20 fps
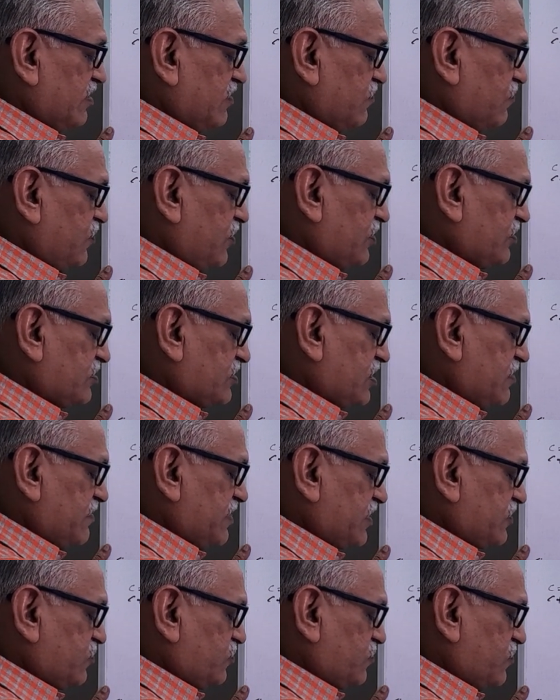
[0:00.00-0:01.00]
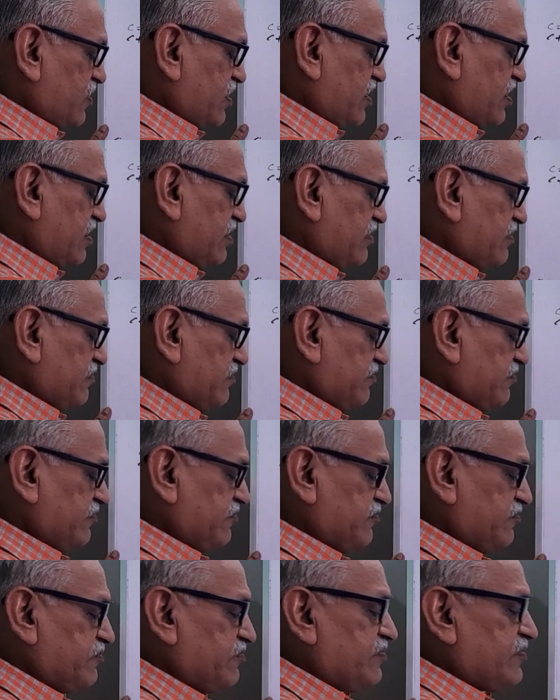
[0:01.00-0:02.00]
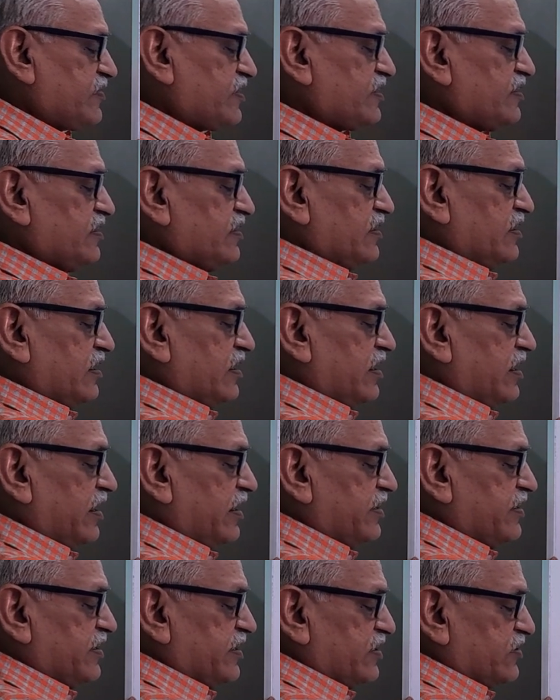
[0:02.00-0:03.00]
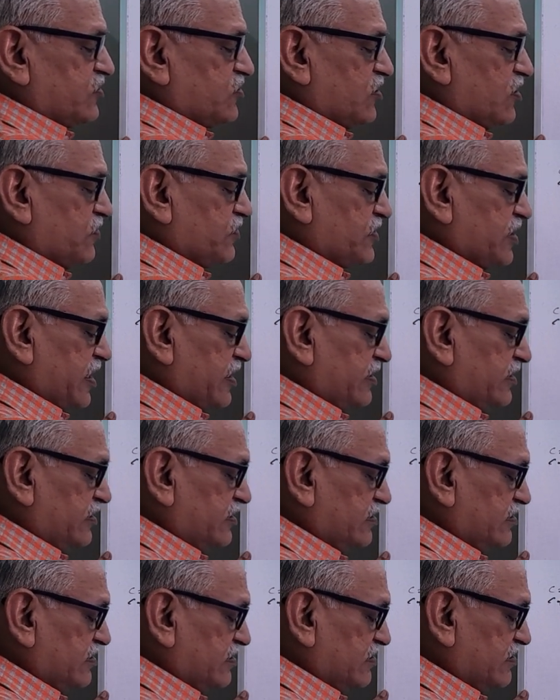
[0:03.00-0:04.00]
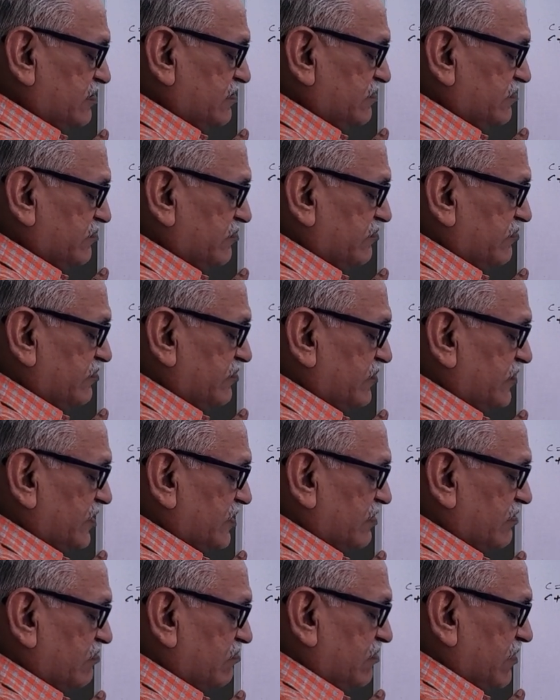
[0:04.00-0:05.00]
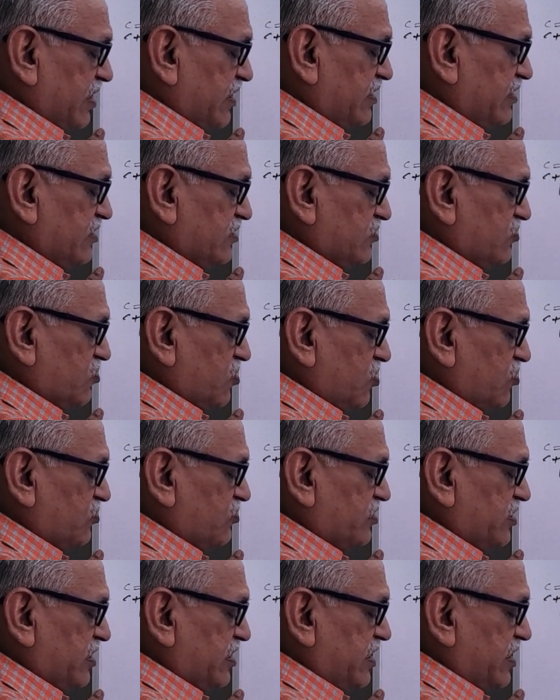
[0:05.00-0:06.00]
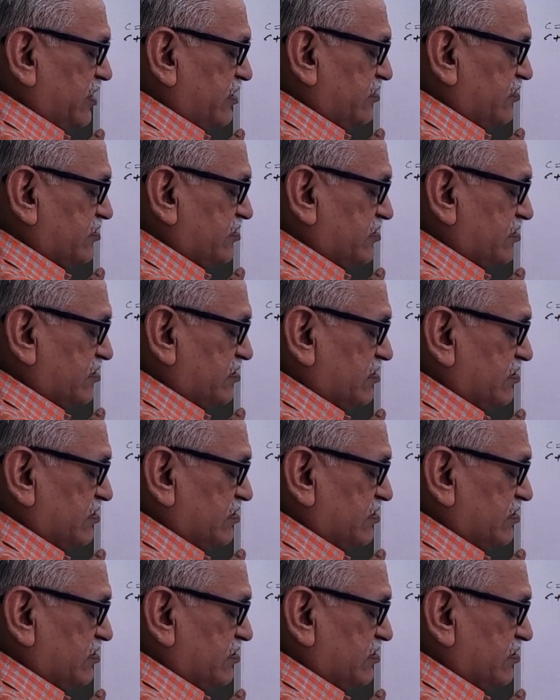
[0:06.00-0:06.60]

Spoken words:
first term x square, integration of sine minus cos nx